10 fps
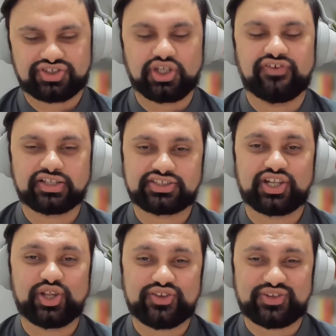So you've answered a
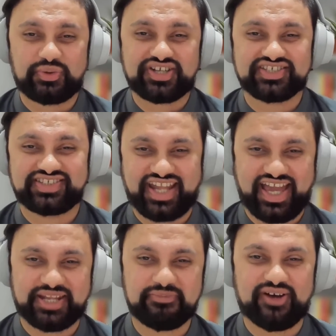lot of the questions that I
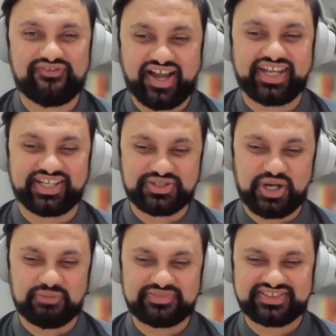had about finding
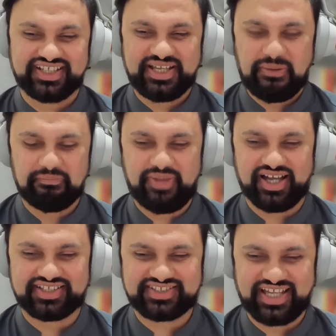jobs,
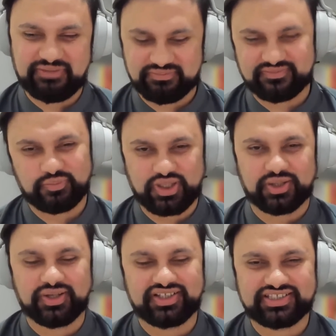but
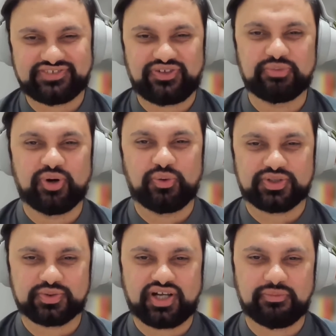there's a few more
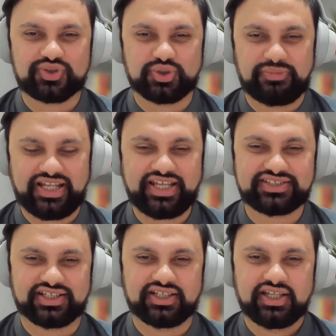which we'll come on to a bit
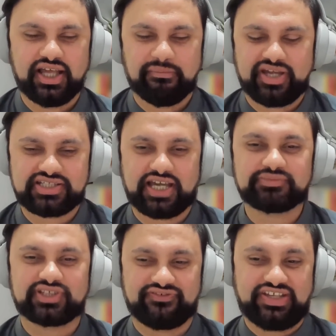later. But in
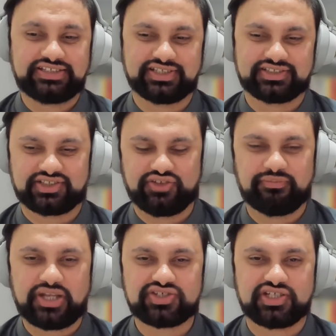terms of the visas, you've
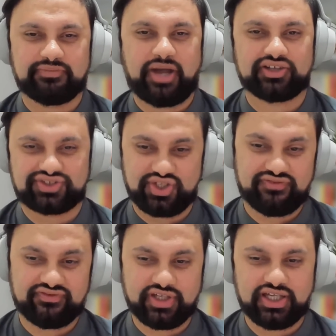mentioned about
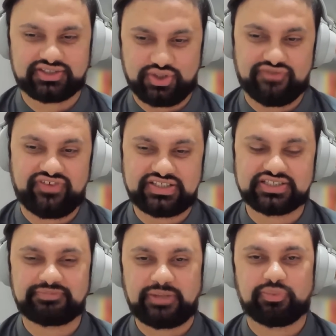student
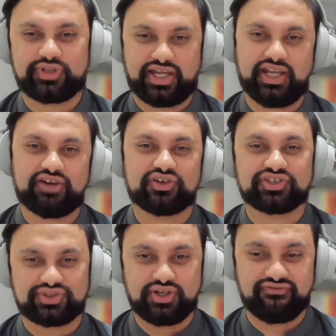visas. People that are here on a
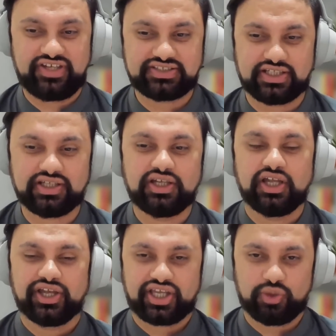student visa
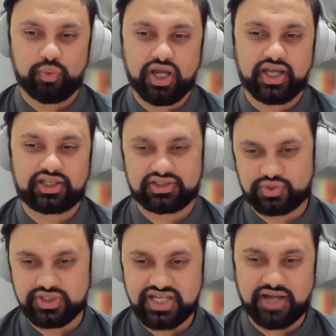can work
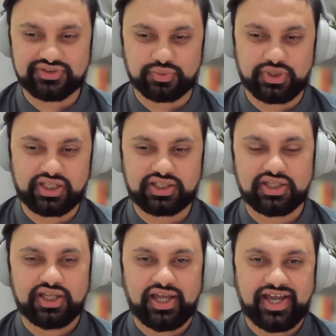20 hours a week,
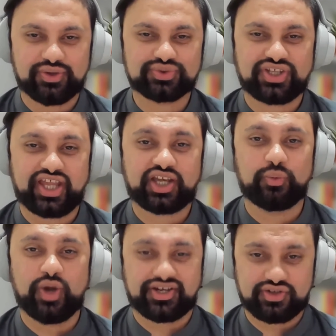and also they
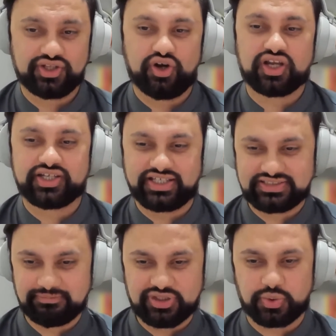can work during the
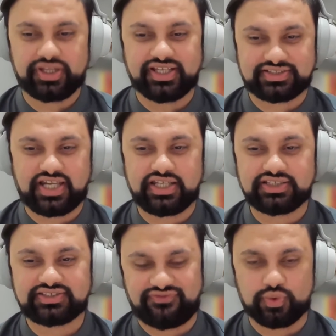holidays in between their
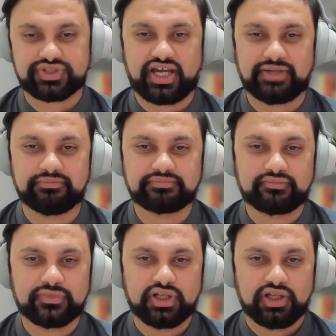studies full time.
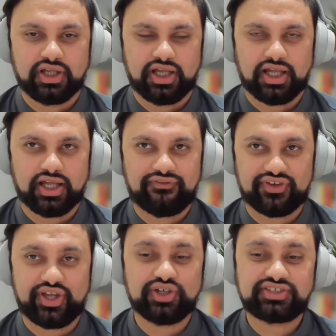
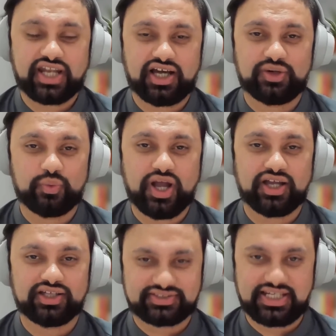For those that are
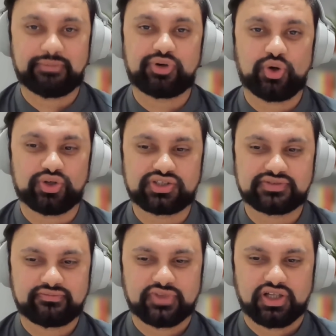still abroad,
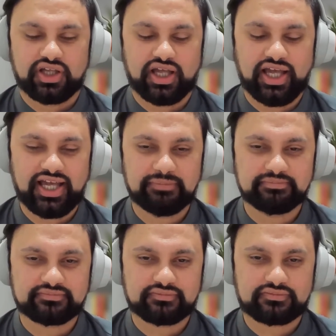
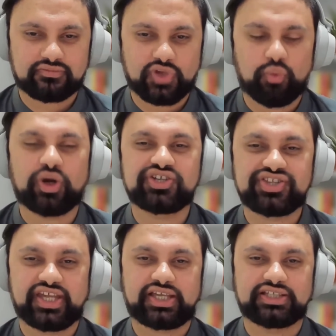um, what do you
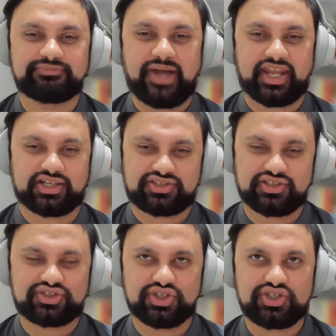think is better?
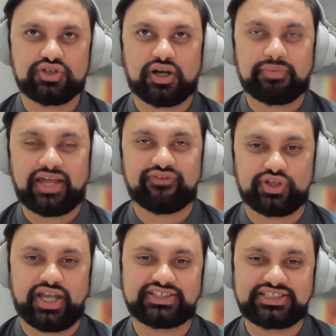Should you apply for
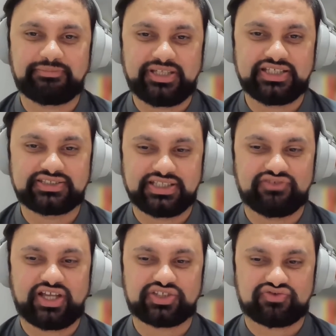your
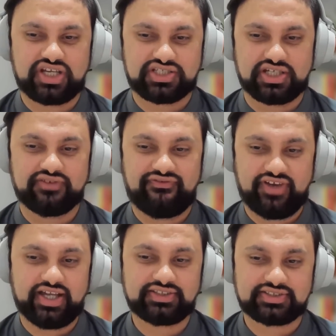HCPC registration
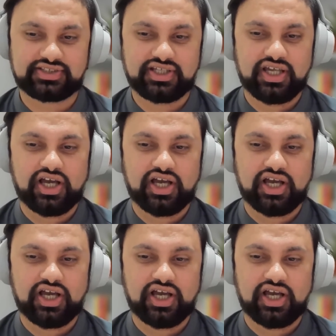first,